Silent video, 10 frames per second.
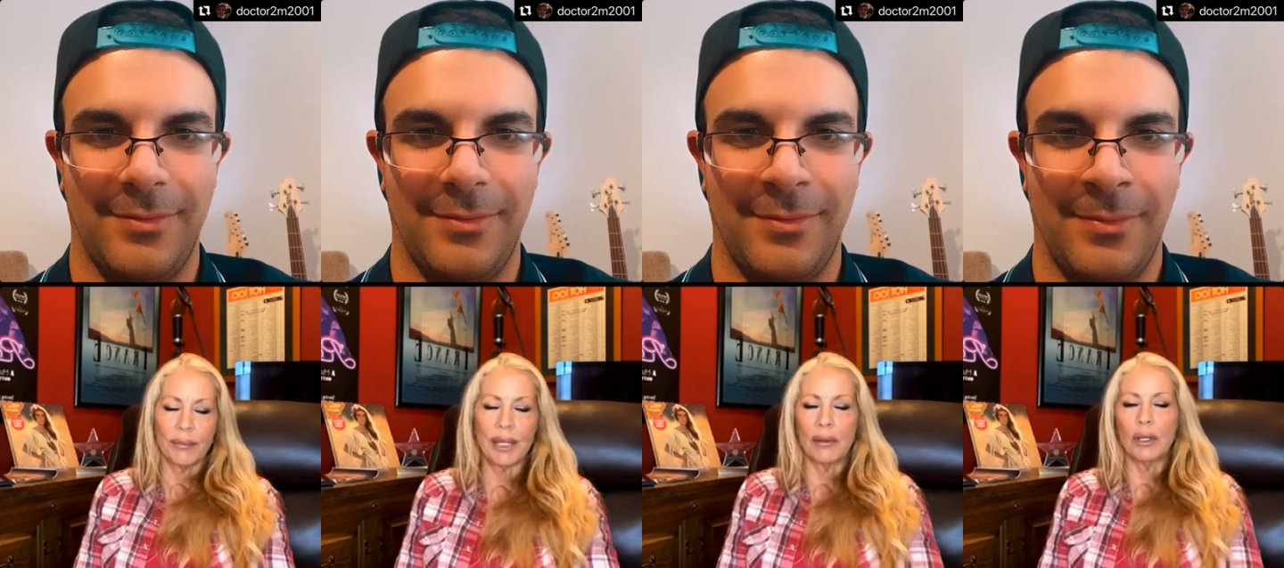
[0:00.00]

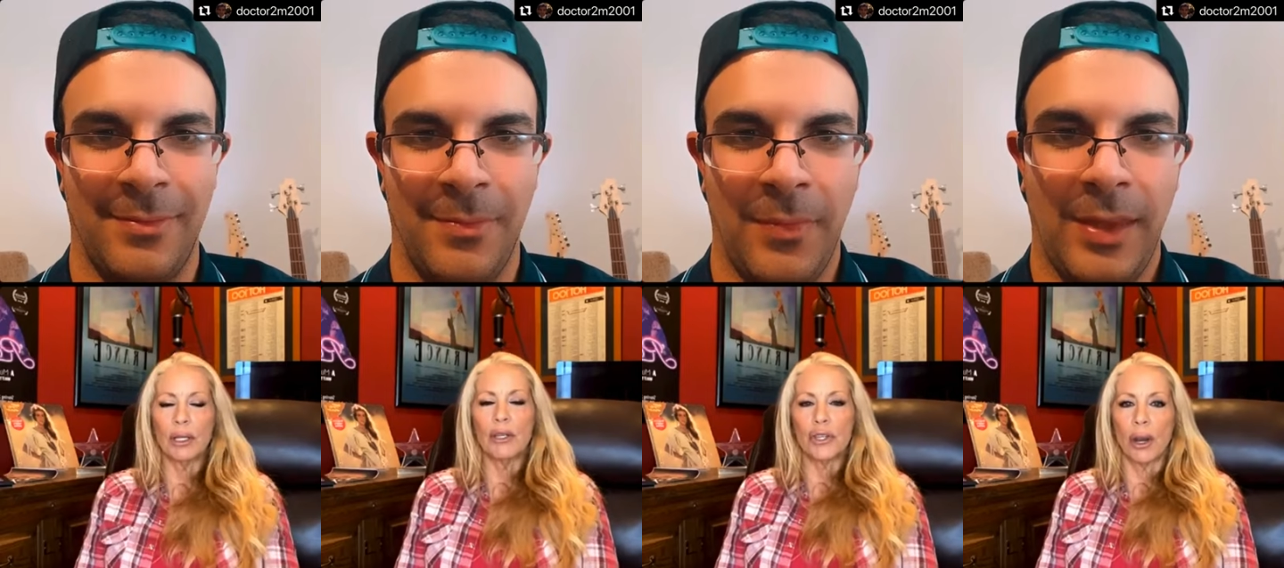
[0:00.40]
Speaker 1: really
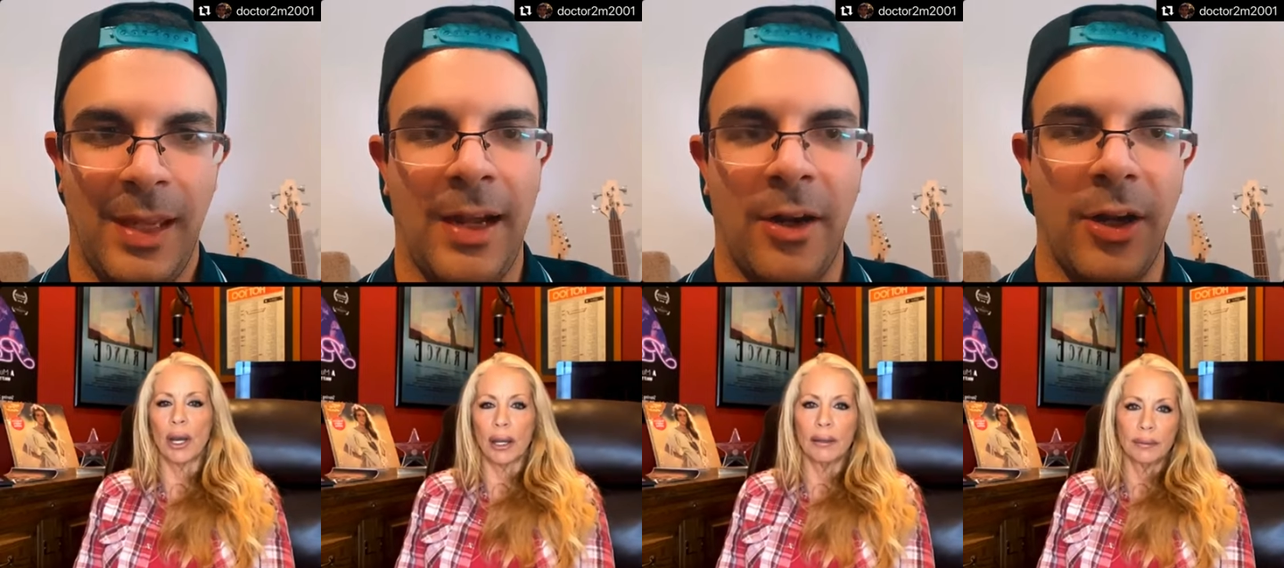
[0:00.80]
enjoyed it.
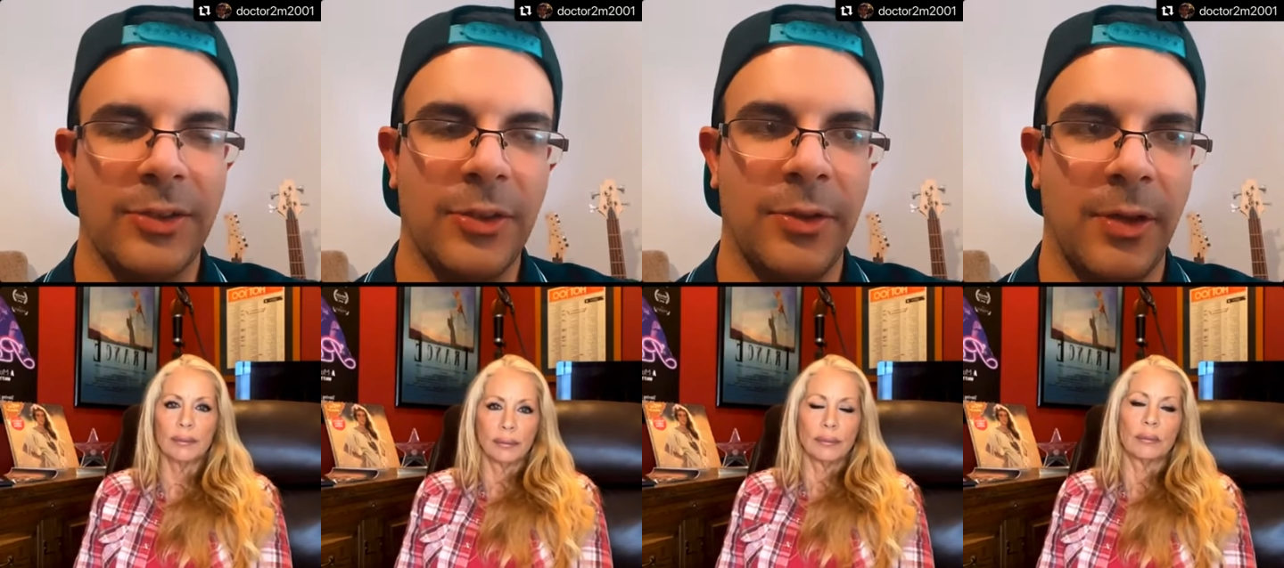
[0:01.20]
And
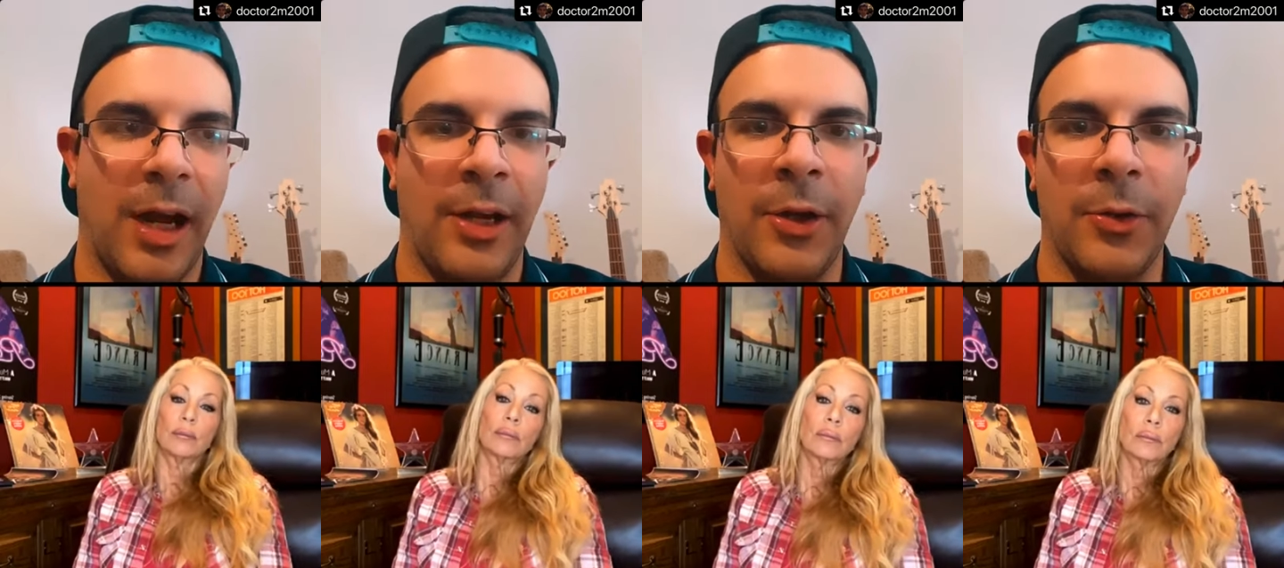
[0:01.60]
also, I
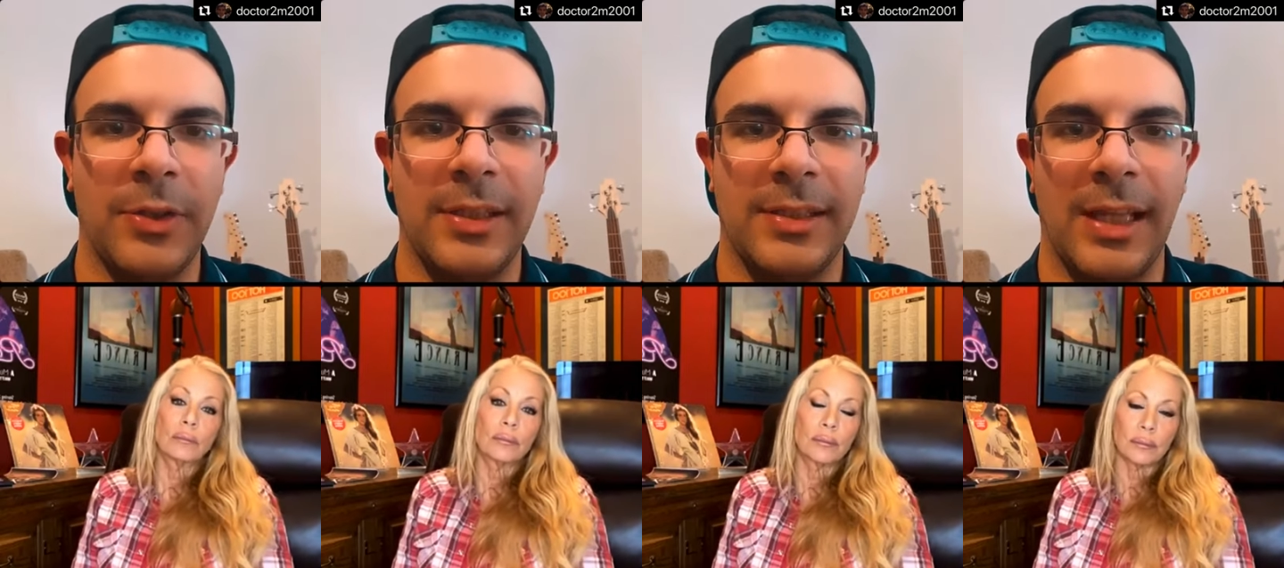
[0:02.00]

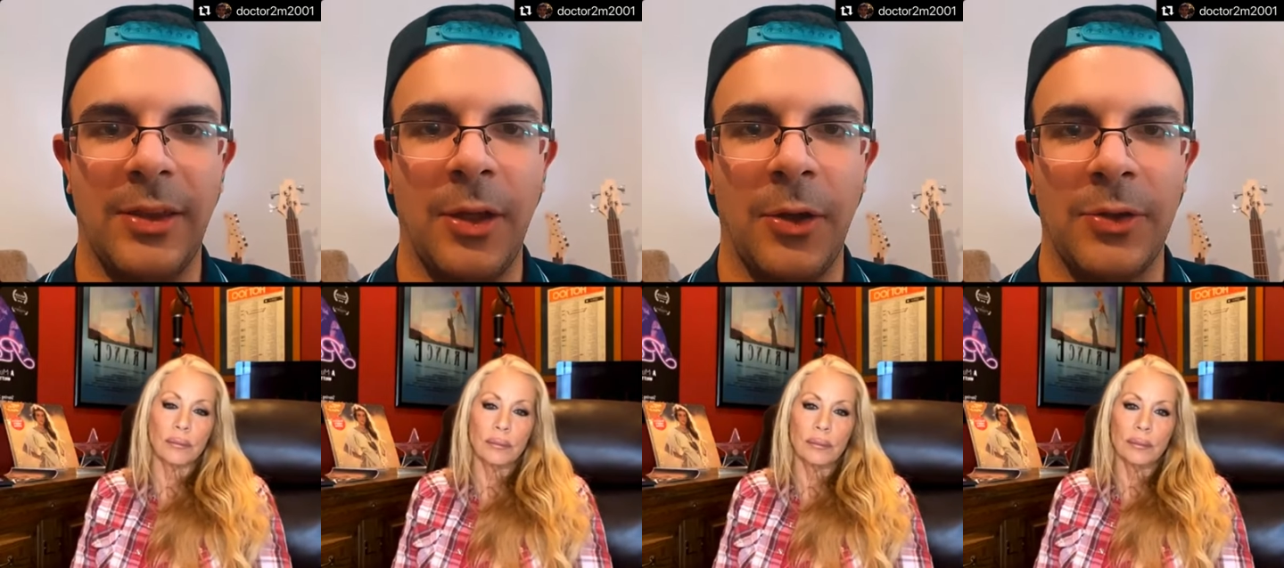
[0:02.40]
noticed that
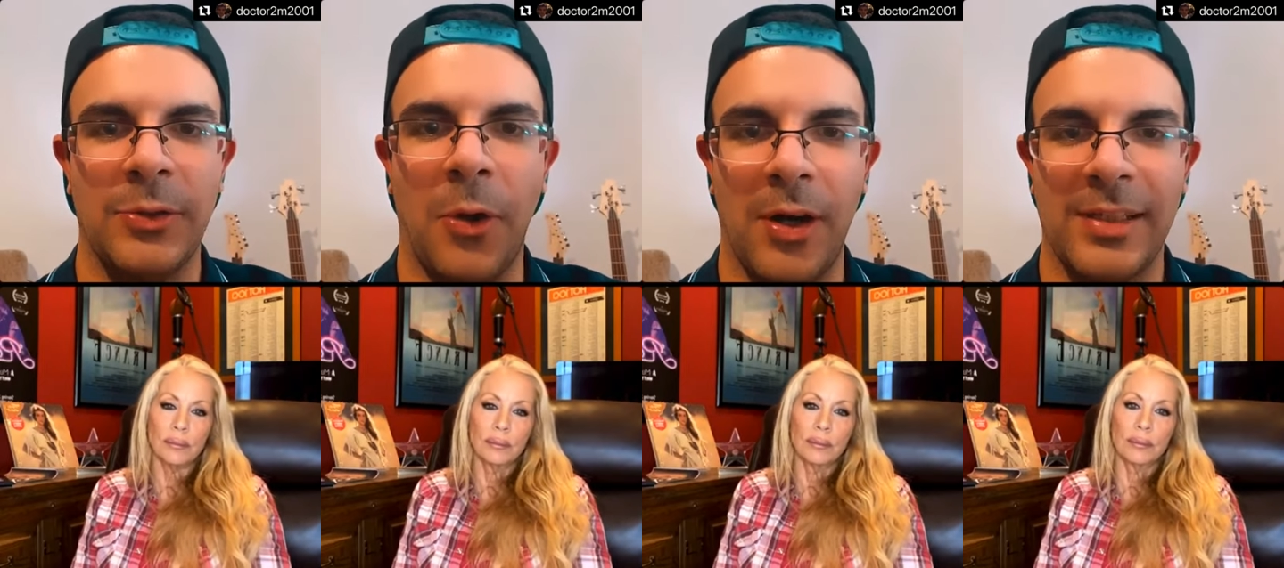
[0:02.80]
those who
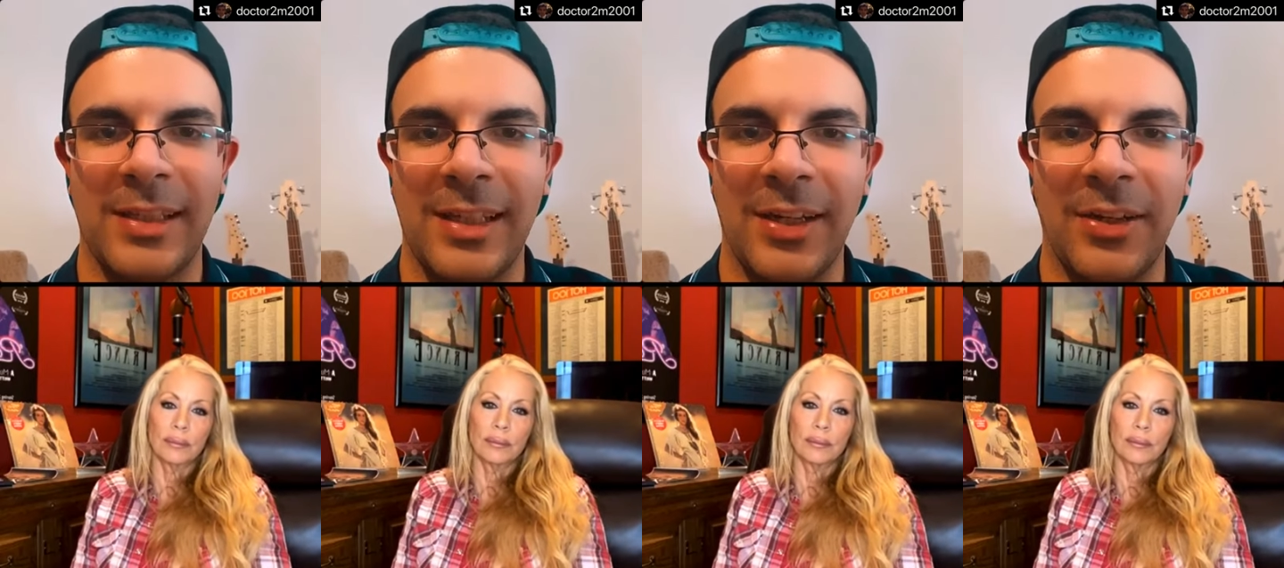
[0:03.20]
are
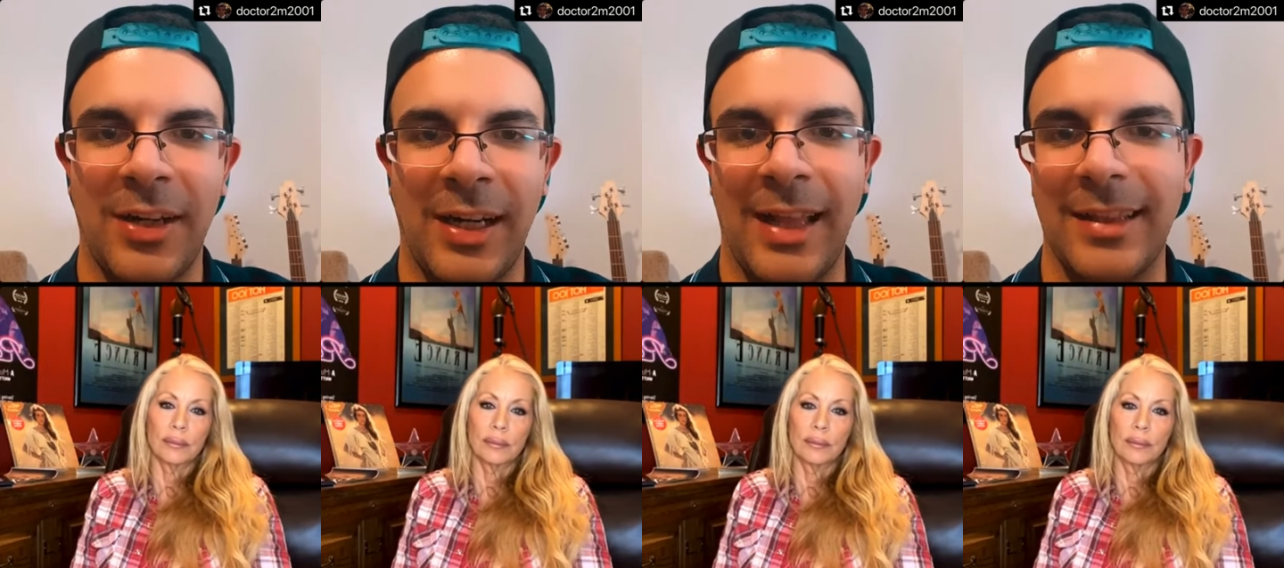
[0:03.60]
singer and
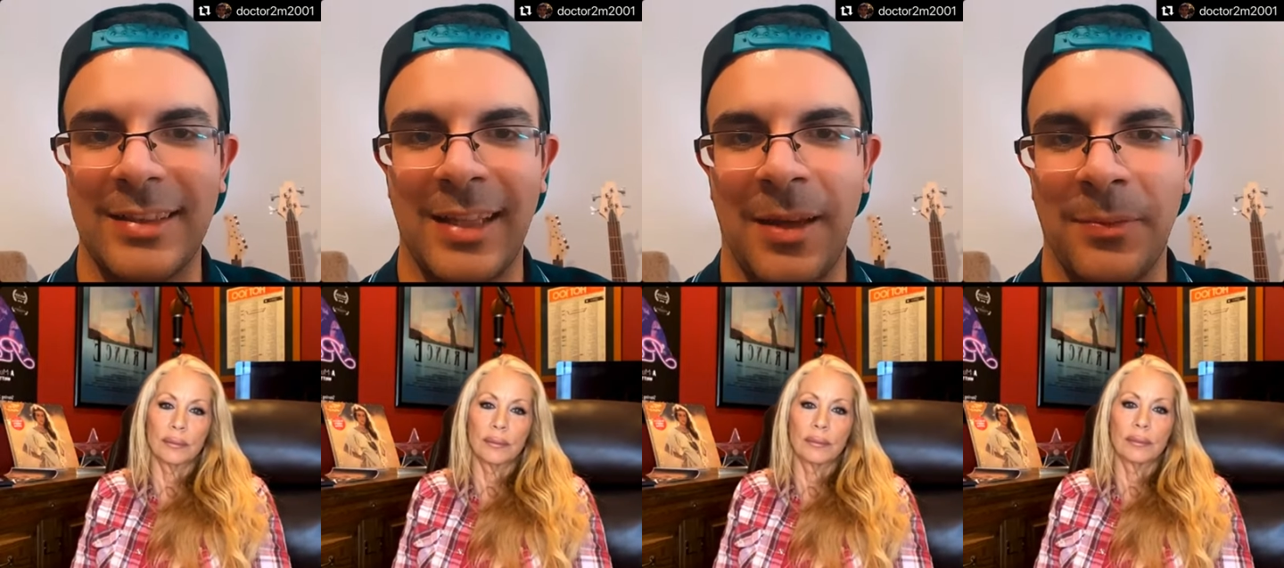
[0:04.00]
at the
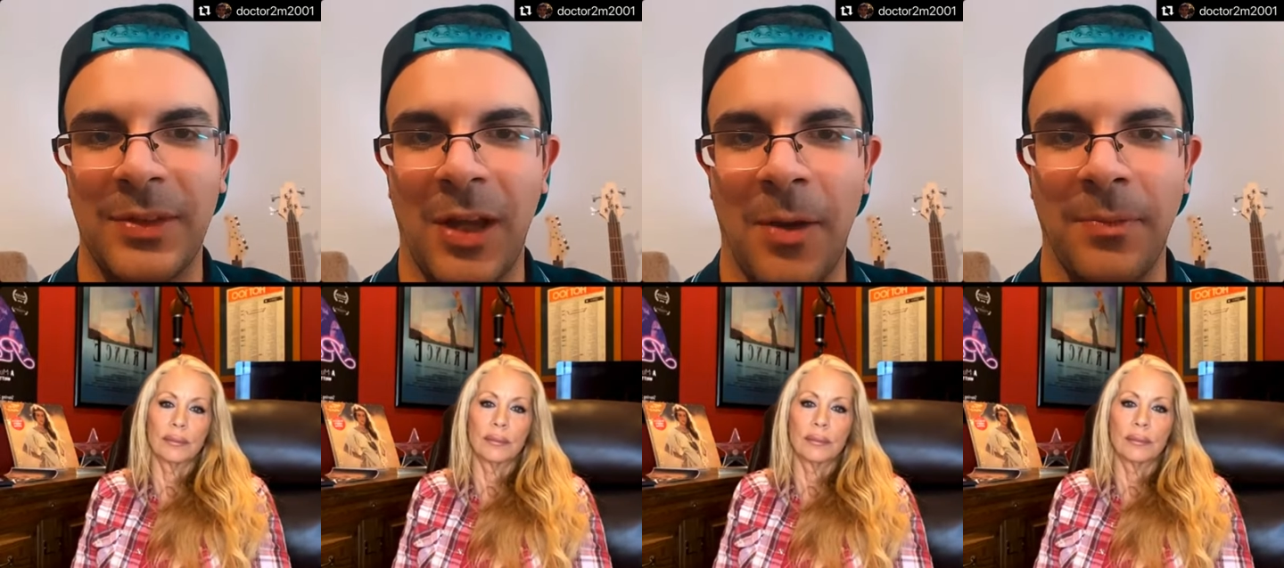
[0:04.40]
same time